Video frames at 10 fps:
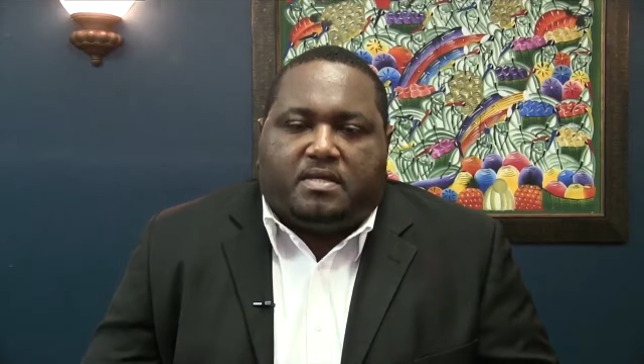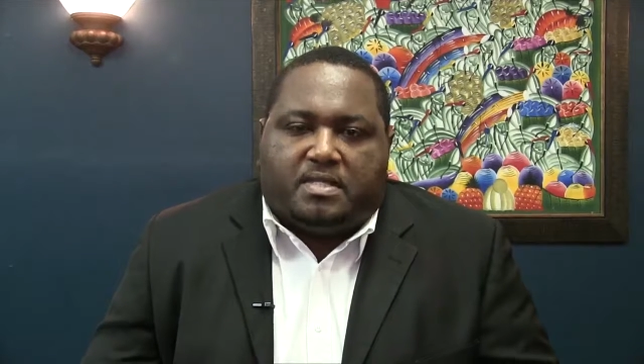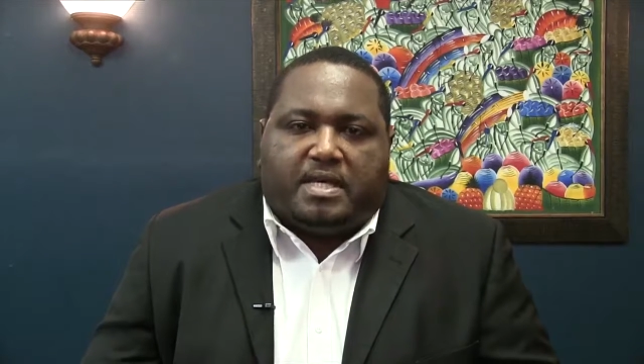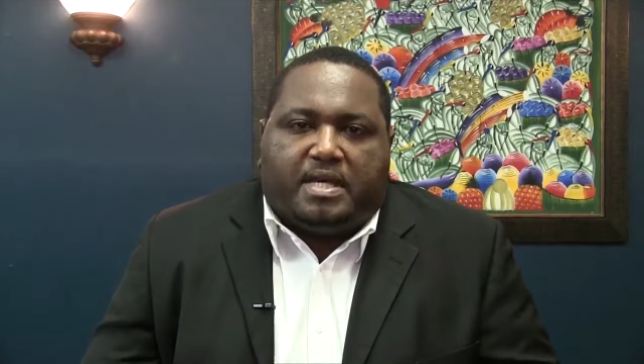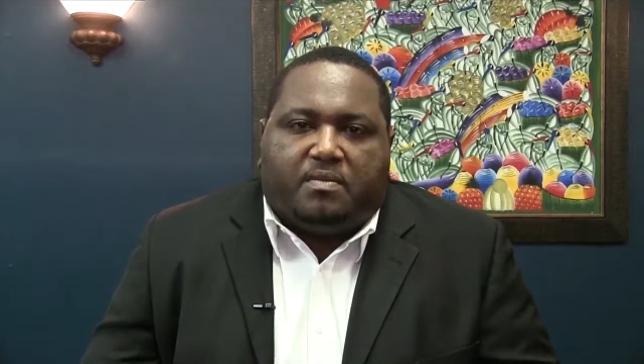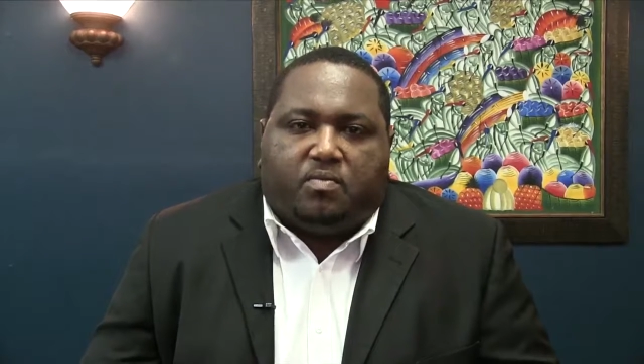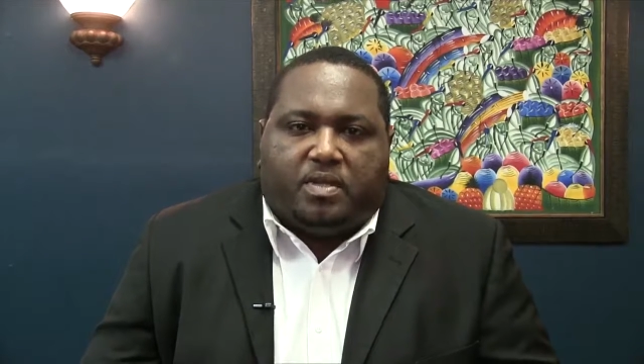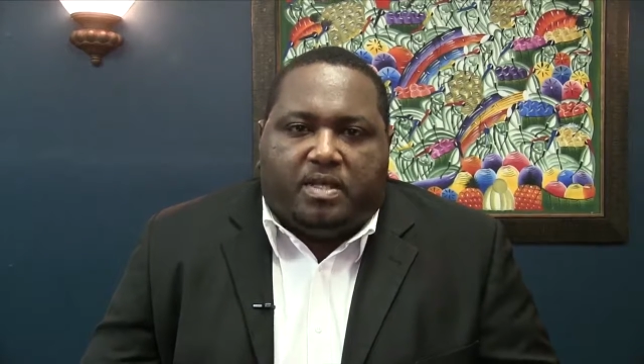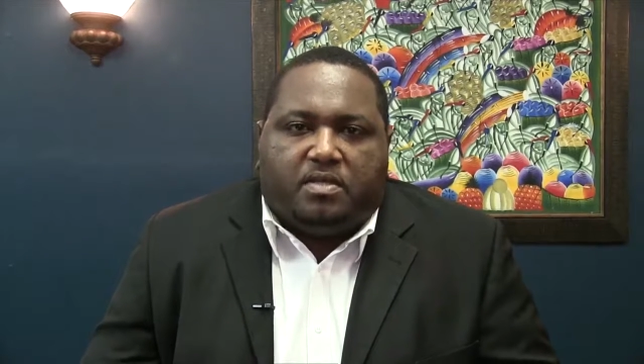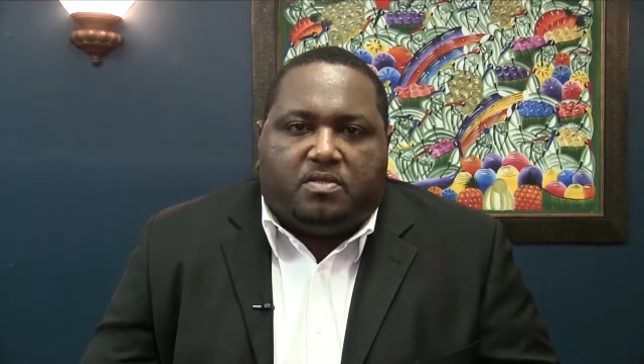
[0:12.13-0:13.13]
said
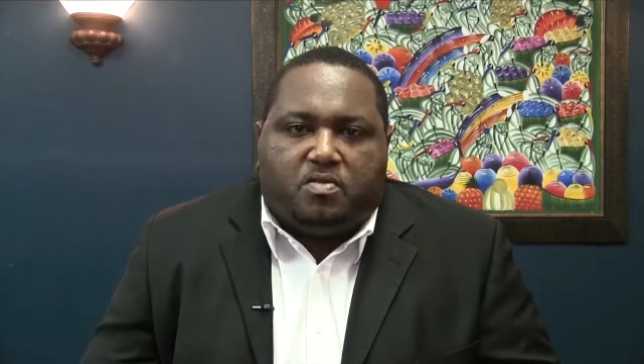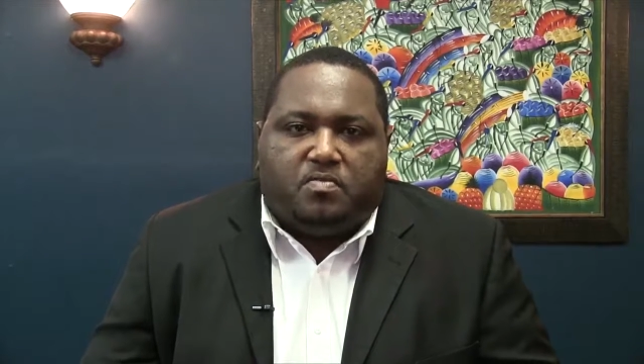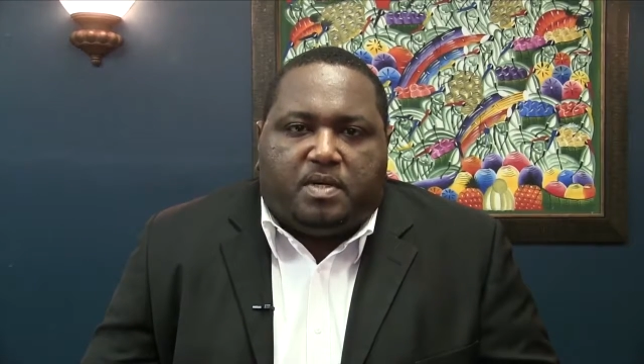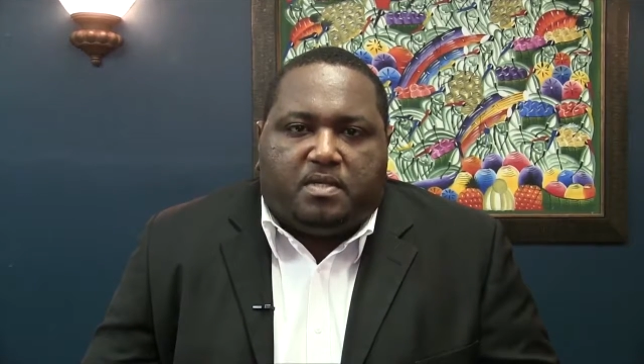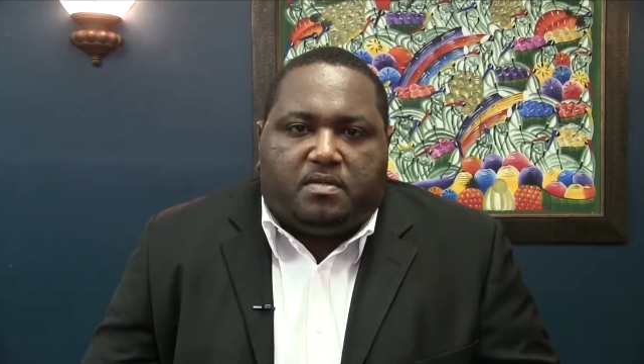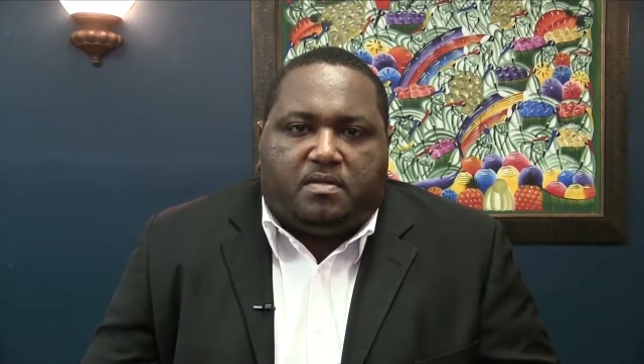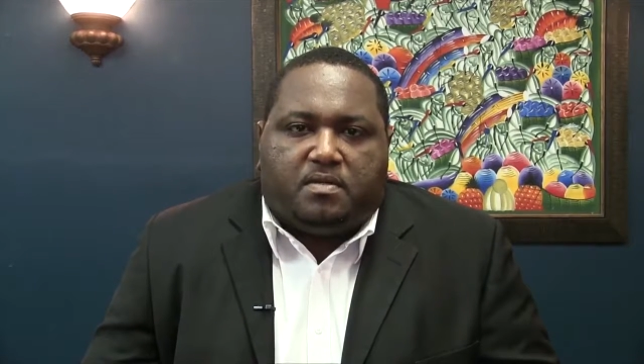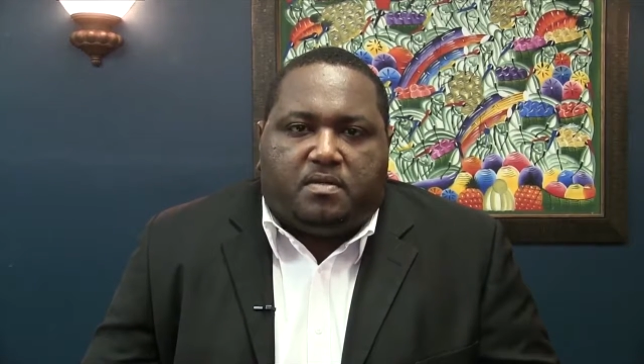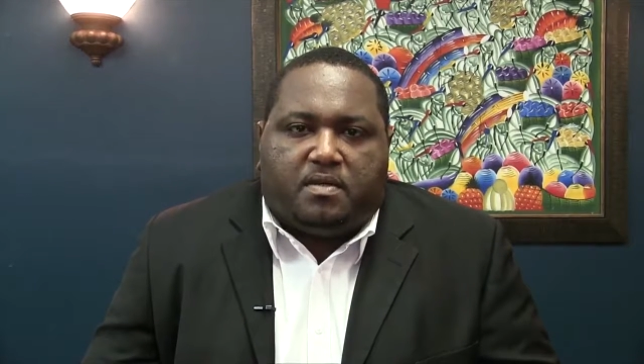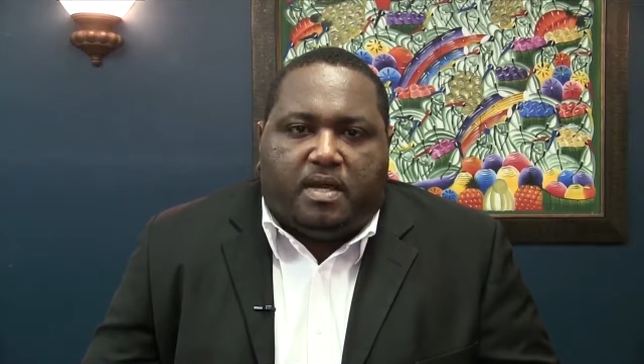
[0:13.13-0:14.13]
within 2 months
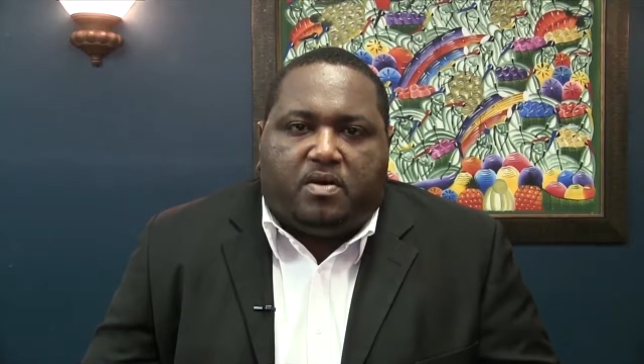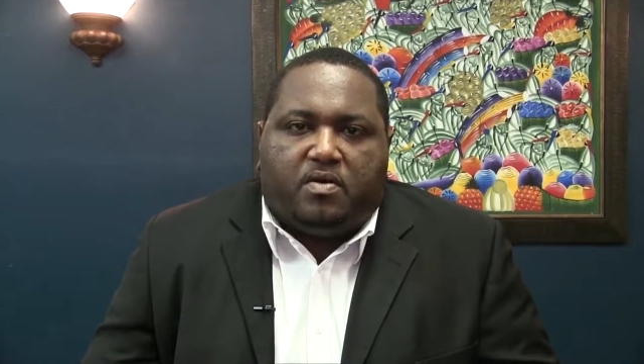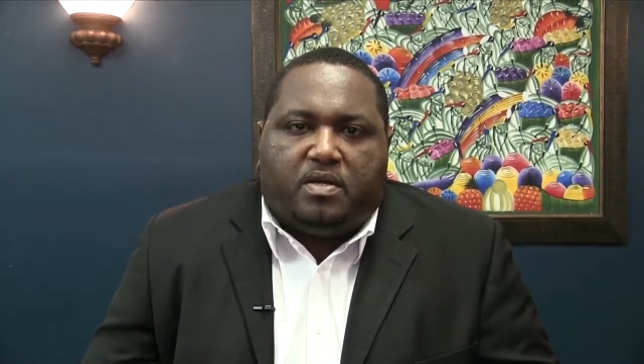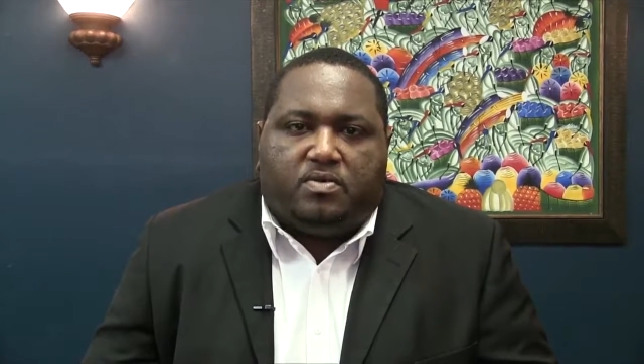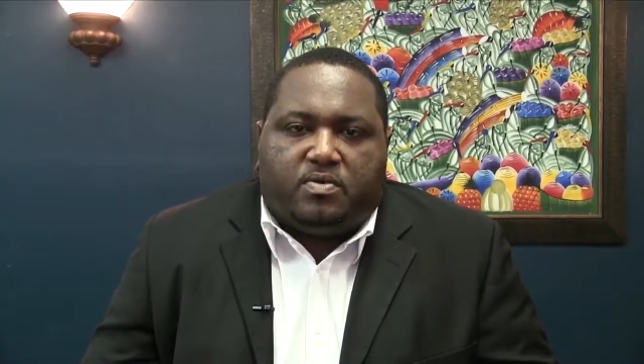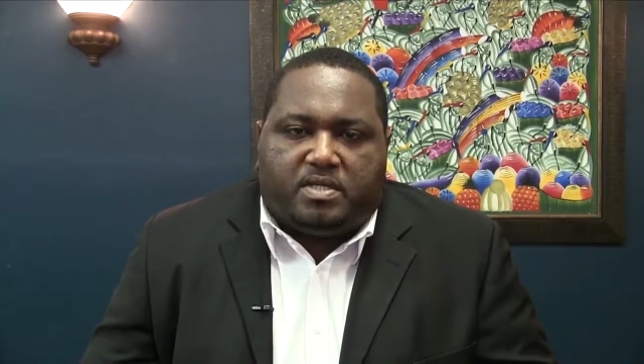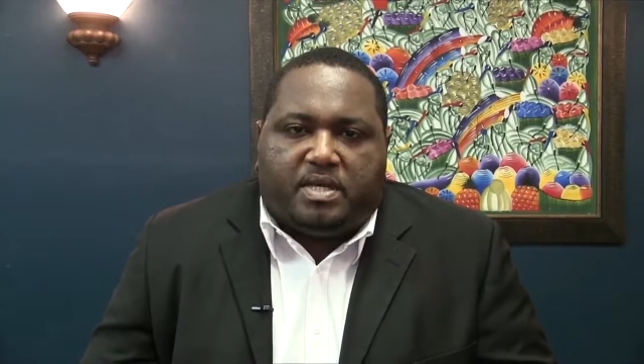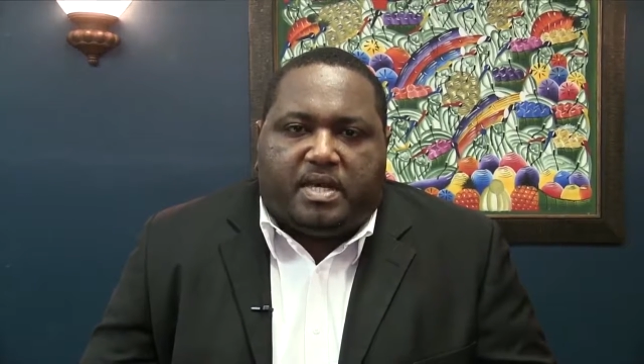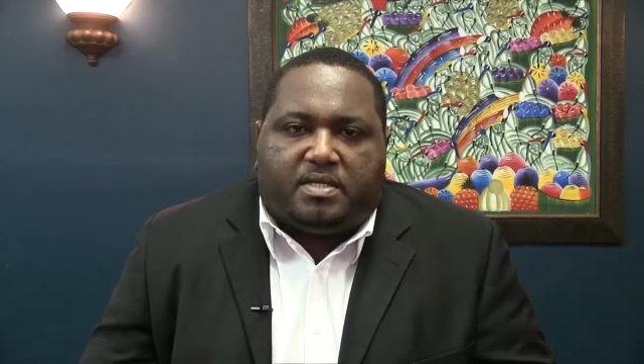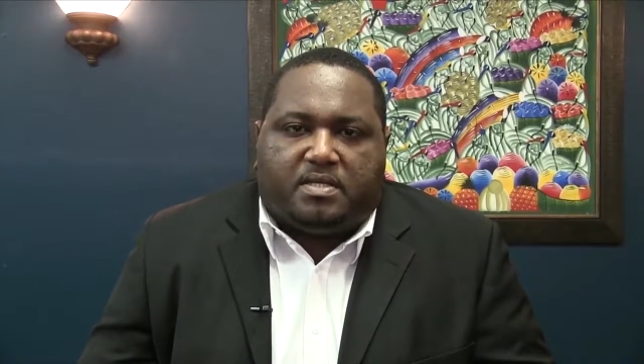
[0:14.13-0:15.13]
they are going to
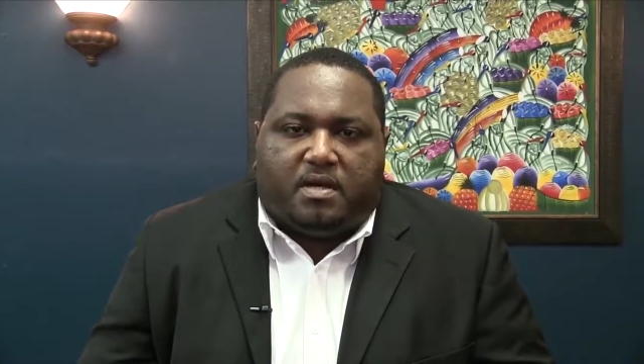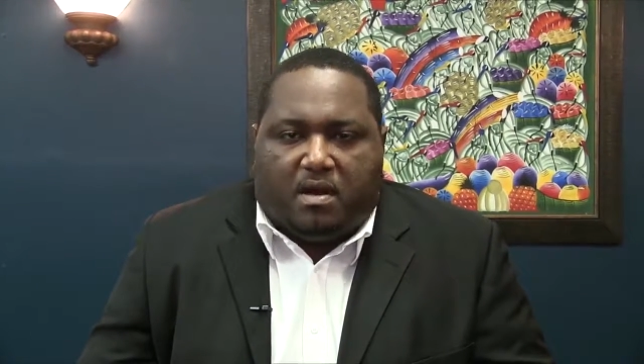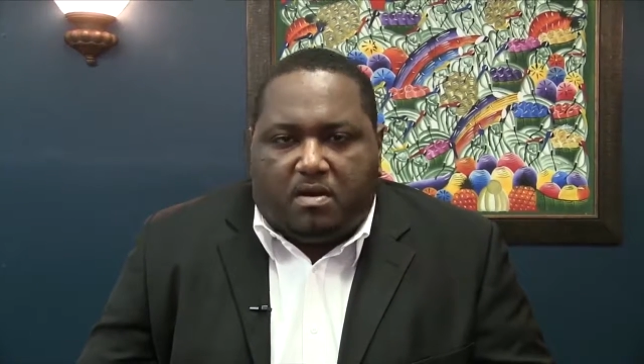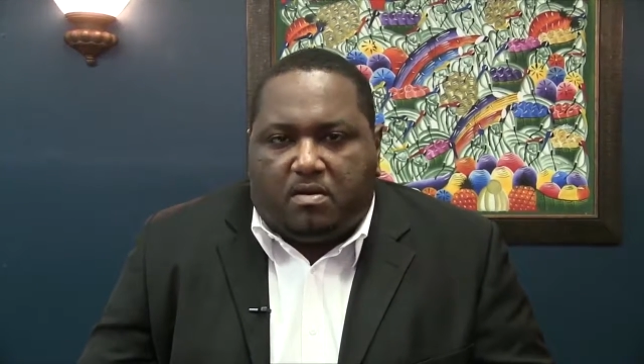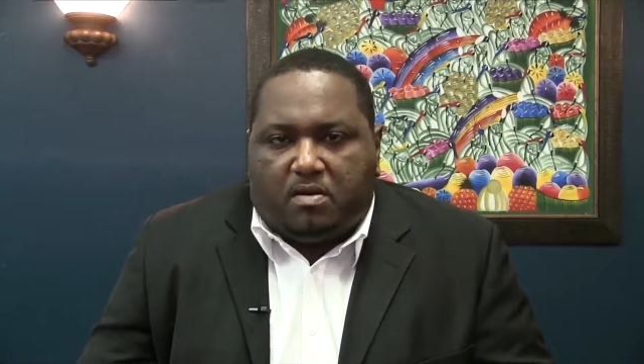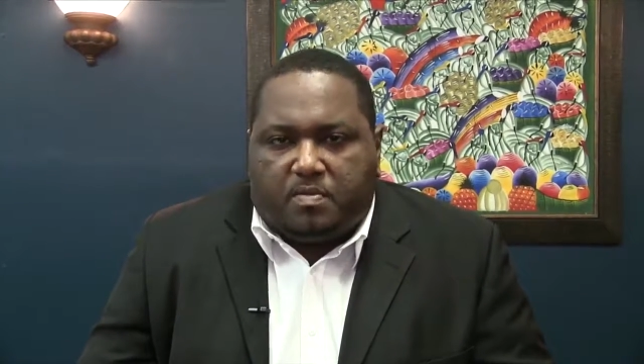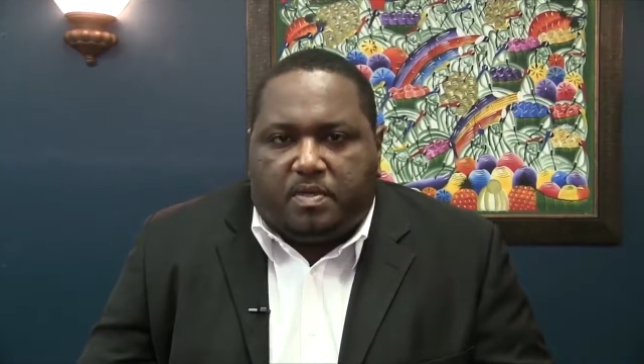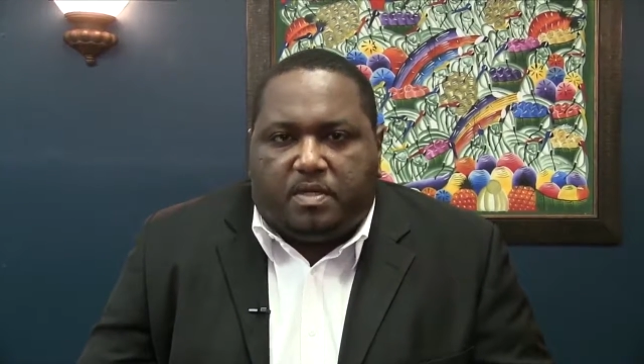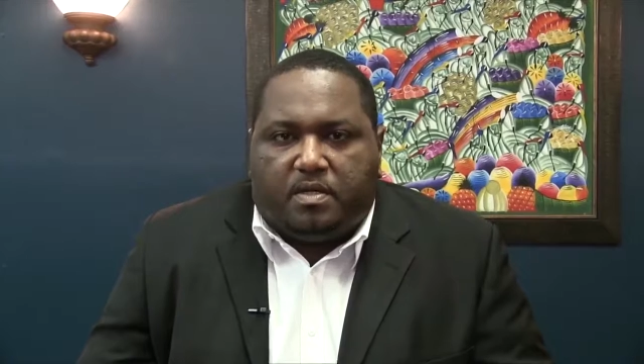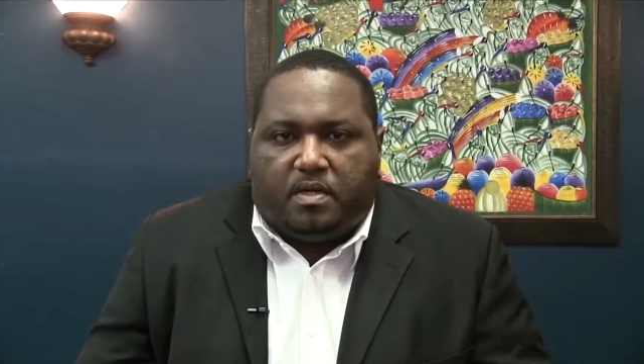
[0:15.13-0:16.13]
assess our
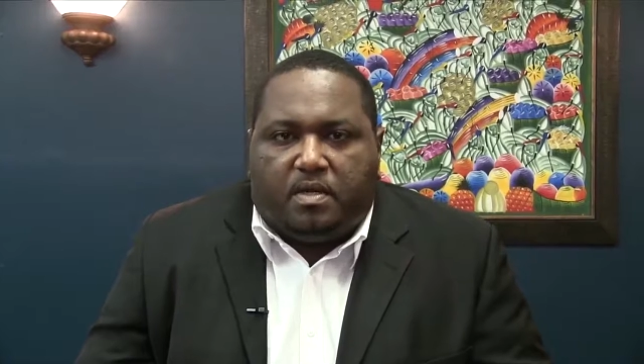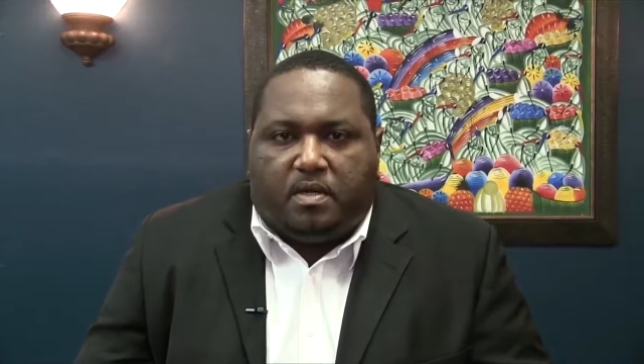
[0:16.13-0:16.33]
economy